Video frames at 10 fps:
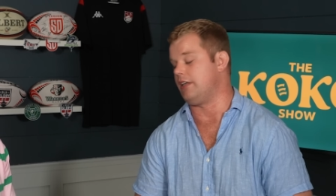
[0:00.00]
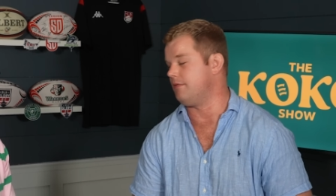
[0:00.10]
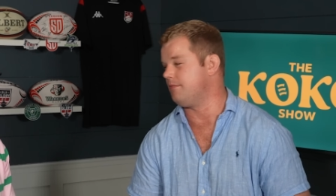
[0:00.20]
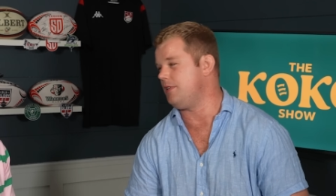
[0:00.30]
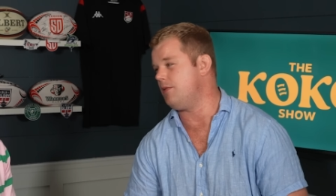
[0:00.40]

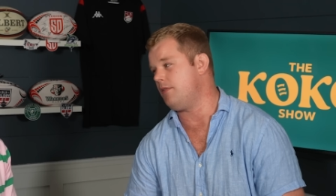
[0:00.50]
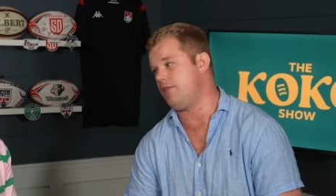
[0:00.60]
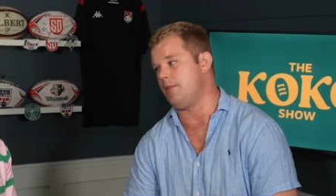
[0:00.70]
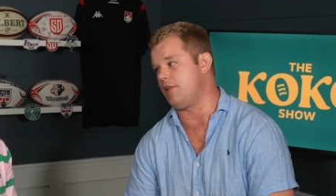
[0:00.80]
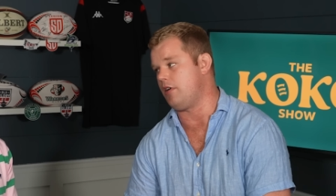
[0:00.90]
and you won't
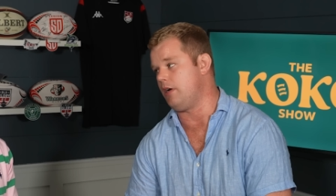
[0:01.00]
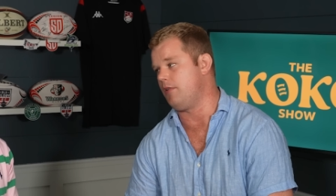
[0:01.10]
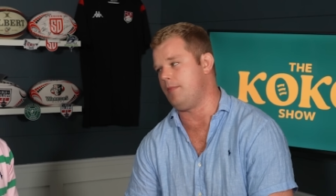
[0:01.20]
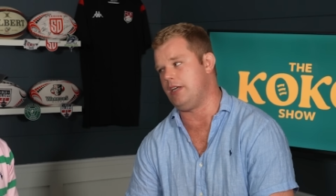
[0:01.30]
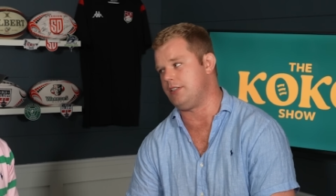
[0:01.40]
find me crying
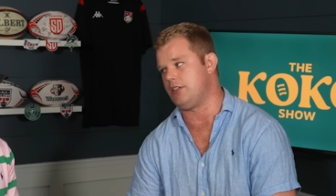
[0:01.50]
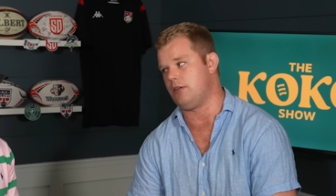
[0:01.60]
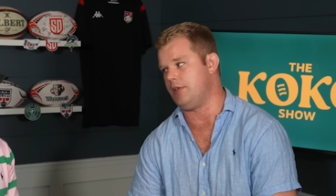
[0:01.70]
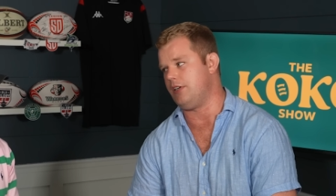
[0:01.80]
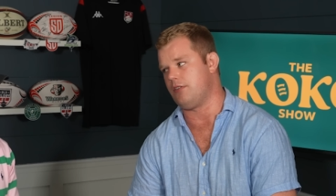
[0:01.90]
romantic
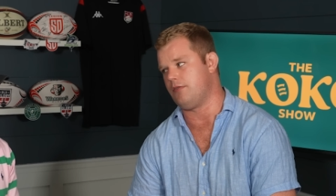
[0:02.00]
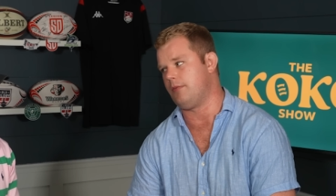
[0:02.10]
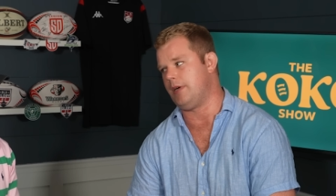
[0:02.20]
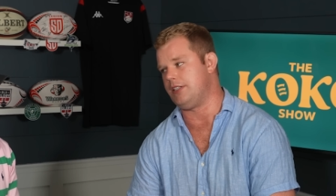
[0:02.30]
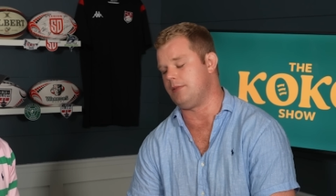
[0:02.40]
comedies or
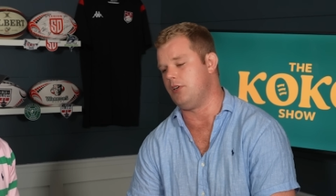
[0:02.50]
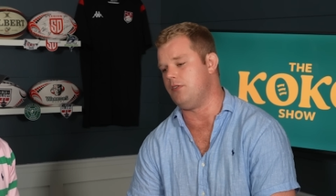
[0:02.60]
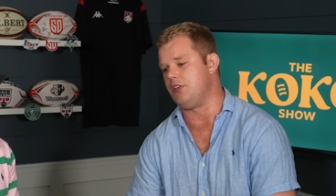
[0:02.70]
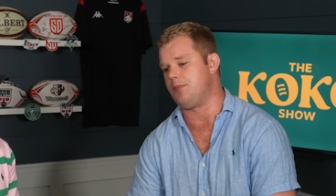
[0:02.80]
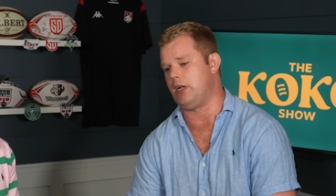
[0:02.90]
romantic
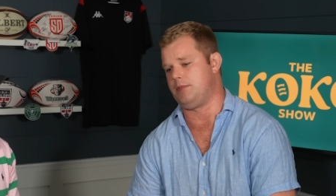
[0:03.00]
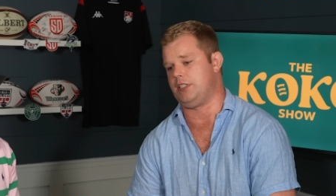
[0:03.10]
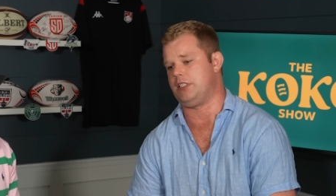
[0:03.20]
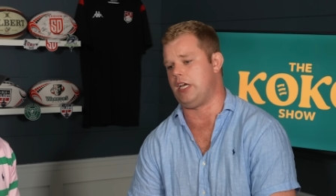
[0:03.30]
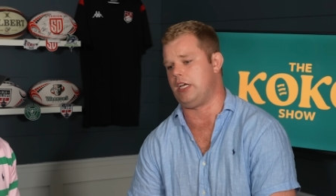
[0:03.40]
movies. But I'm
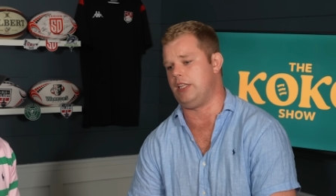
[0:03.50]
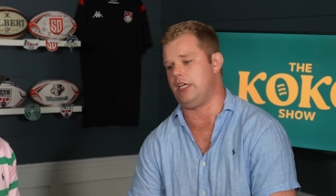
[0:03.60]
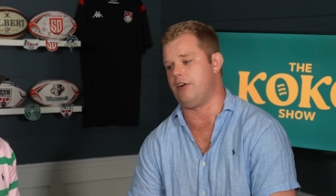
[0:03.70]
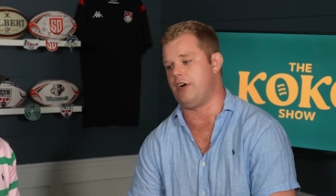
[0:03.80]
just saying there.